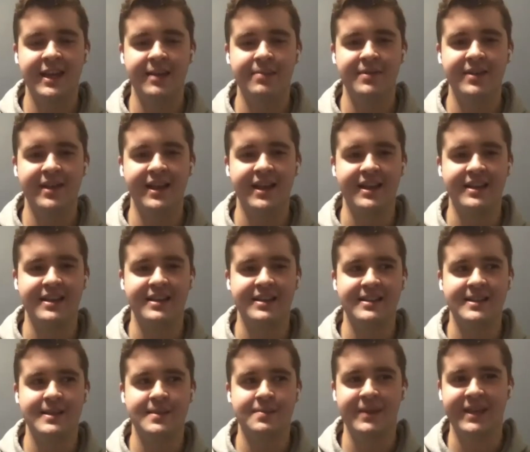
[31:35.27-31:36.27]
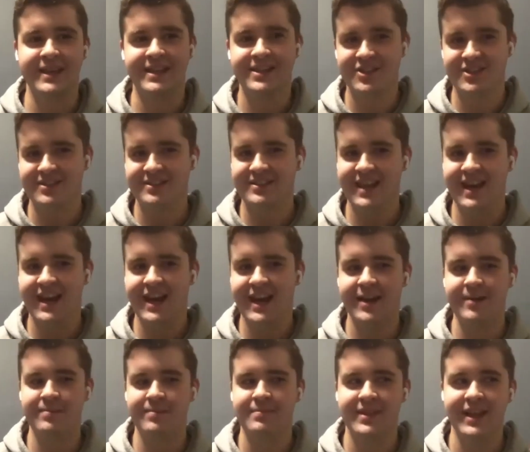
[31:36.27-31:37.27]
like speech time
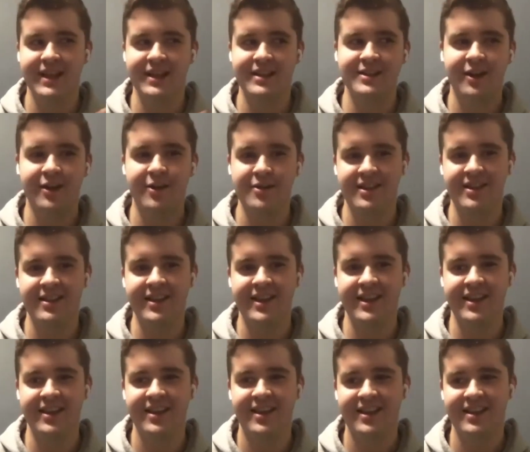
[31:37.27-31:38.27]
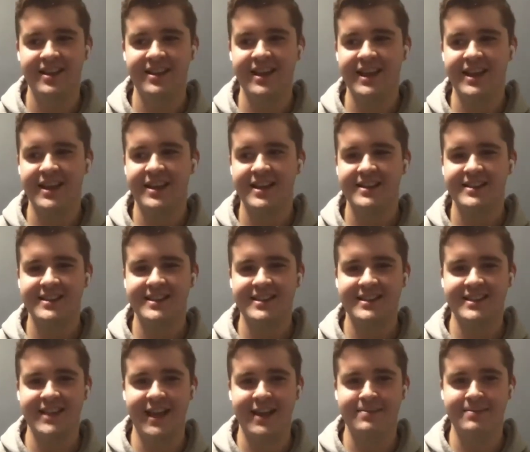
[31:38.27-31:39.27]
like totally like
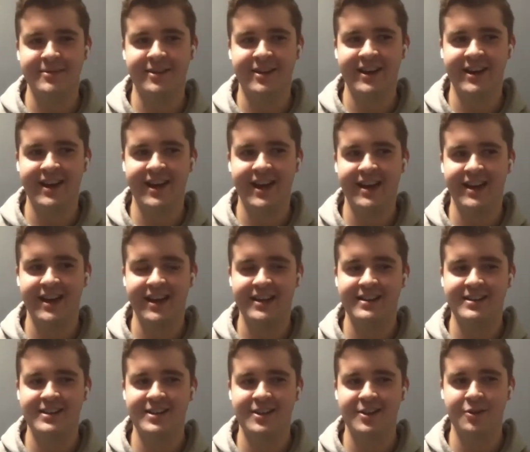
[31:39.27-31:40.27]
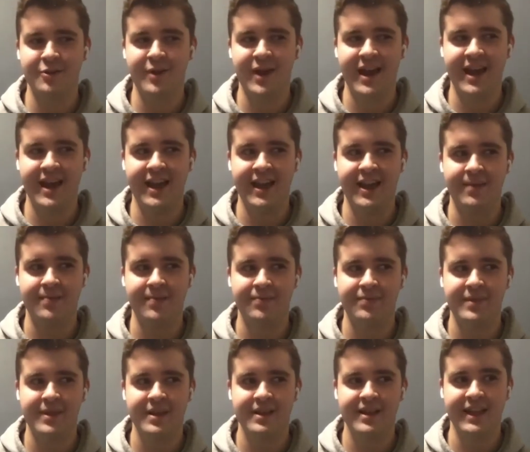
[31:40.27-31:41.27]
separate and like to a
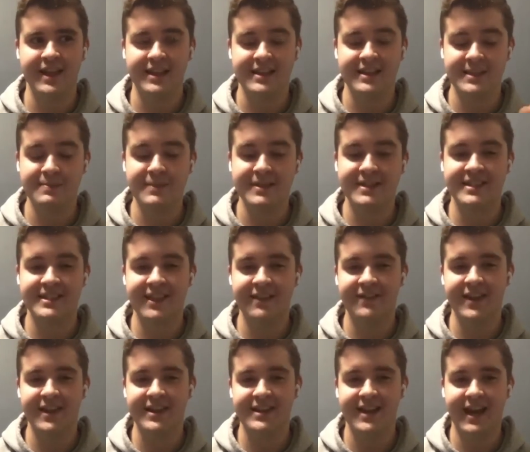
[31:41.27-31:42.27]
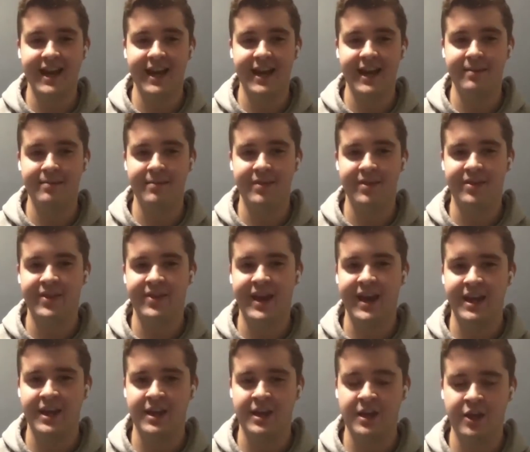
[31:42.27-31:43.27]
like specific time
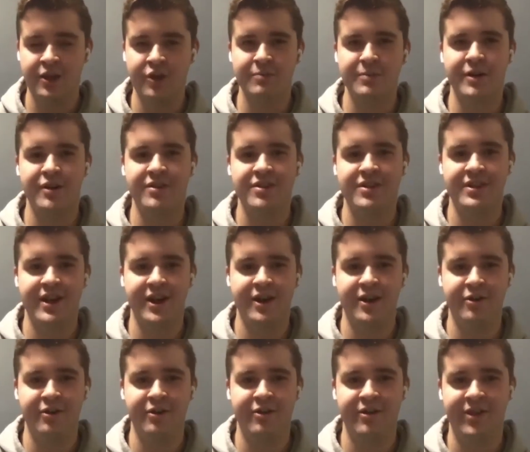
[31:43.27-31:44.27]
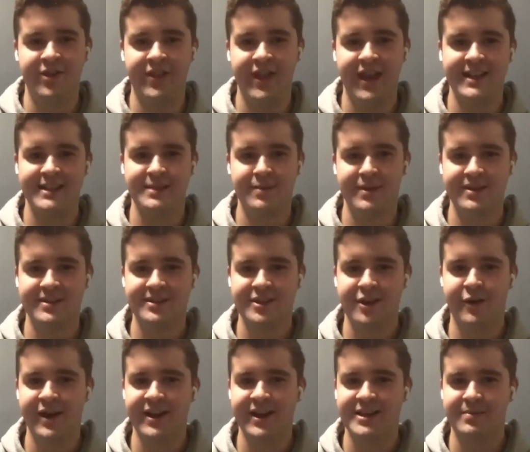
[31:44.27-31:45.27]
that you both know that's what it's
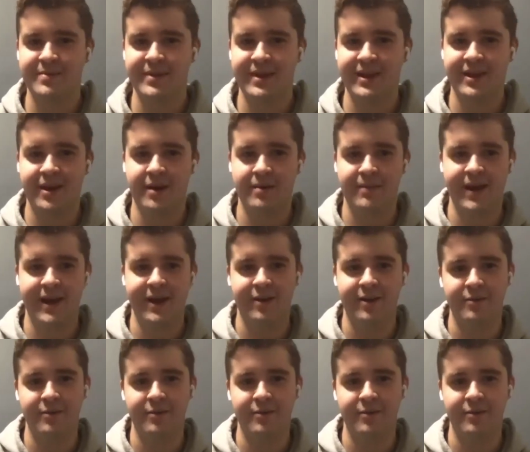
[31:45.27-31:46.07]
going to be about